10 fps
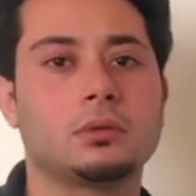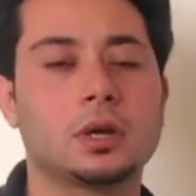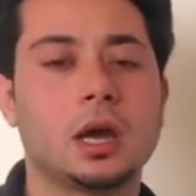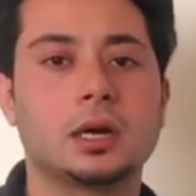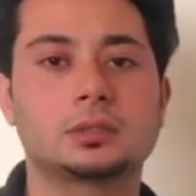
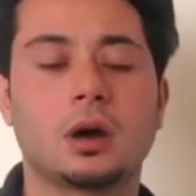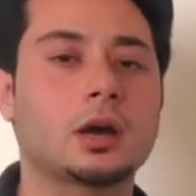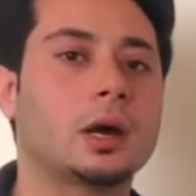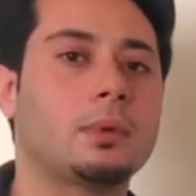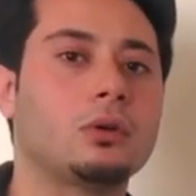and talk
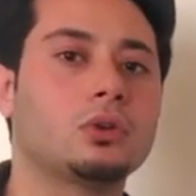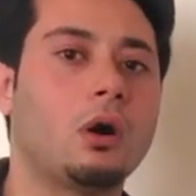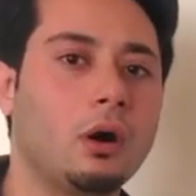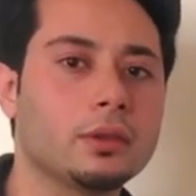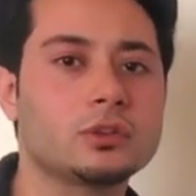about
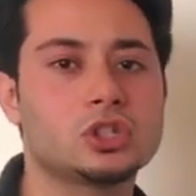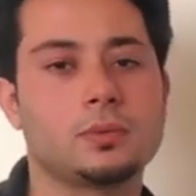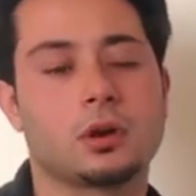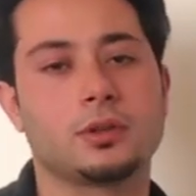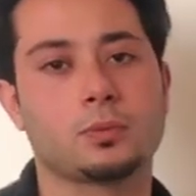ownership and
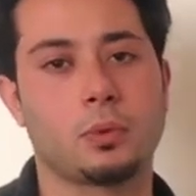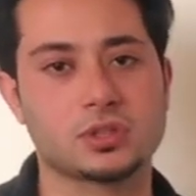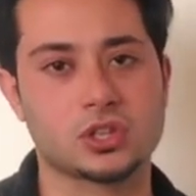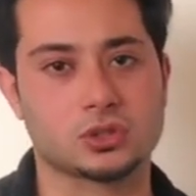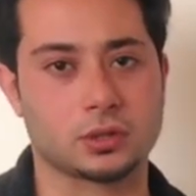also
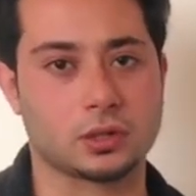possession.